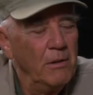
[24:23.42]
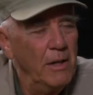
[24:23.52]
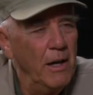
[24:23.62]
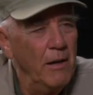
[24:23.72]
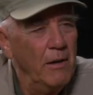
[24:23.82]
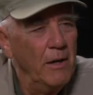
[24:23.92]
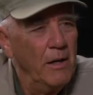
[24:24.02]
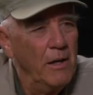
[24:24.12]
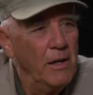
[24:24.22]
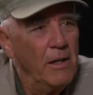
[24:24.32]
Yeah.
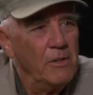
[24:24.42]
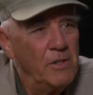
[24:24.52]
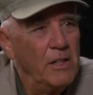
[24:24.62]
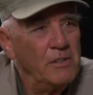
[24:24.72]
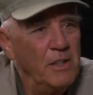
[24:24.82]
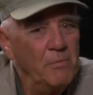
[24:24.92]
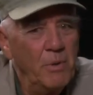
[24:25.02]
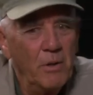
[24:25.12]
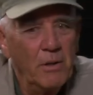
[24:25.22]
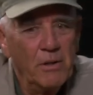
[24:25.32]
Chesty
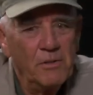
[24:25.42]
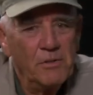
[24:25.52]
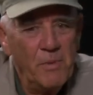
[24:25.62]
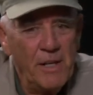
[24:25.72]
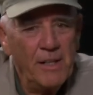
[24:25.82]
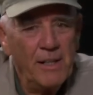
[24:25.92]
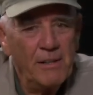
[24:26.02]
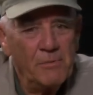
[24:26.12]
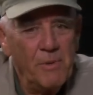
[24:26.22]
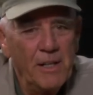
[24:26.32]
Puller,
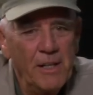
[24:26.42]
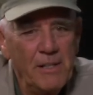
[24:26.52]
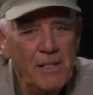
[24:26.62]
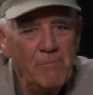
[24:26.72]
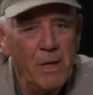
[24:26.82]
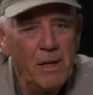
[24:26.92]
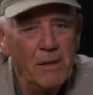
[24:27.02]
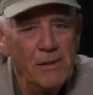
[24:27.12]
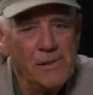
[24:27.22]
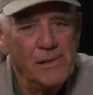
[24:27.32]
Smedley D.
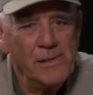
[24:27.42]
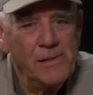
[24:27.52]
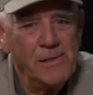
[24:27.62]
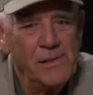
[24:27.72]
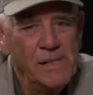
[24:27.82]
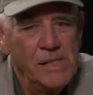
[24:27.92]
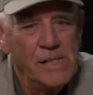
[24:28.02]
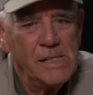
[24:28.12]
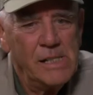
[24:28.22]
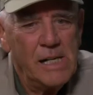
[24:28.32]
Butler,
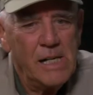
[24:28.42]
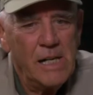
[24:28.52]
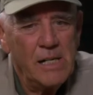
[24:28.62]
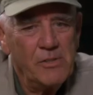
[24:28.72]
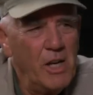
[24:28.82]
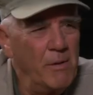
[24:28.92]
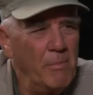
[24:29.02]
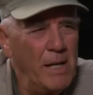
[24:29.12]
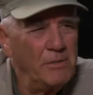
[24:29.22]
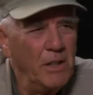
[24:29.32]
John
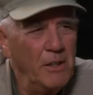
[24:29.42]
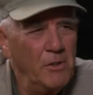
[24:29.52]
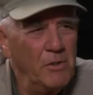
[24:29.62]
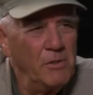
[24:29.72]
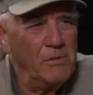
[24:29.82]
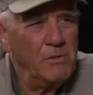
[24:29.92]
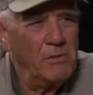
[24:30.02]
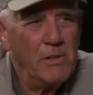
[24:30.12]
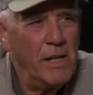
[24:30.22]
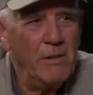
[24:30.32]
Basilone,
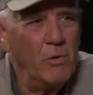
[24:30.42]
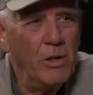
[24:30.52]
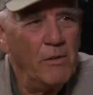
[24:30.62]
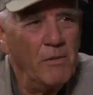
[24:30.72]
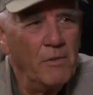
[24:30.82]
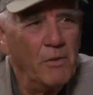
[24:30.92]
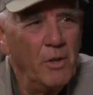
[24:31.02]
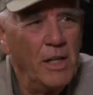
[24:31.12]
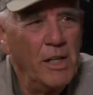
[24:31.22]
any one of the 3.